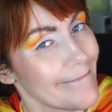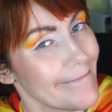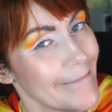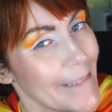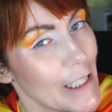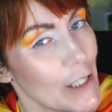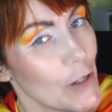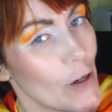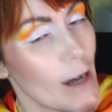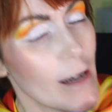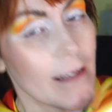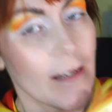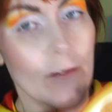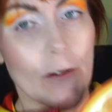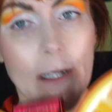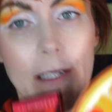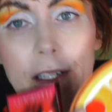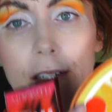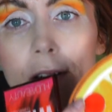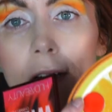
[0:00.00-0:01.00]
You knew I was
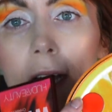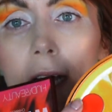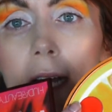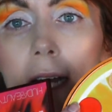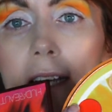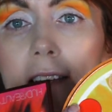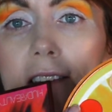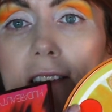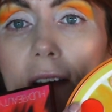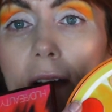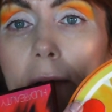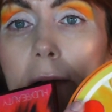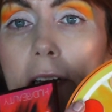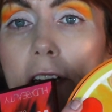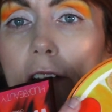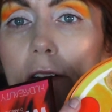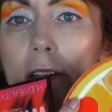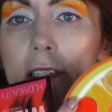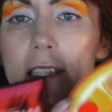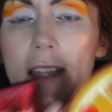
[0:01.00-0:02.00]
going to. So I'm going to
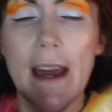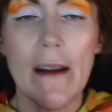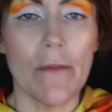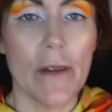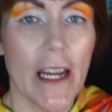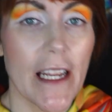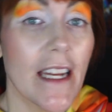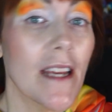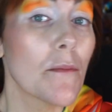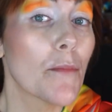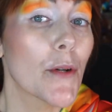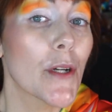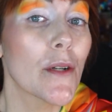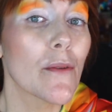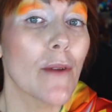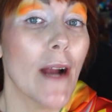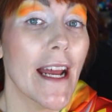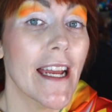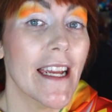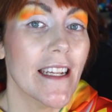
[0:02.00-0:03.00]
go into that red and put it
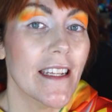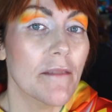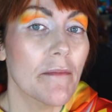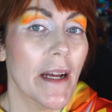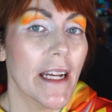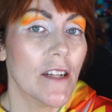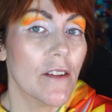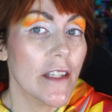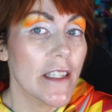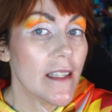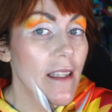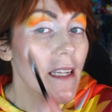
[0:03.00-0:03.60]
right in my crease,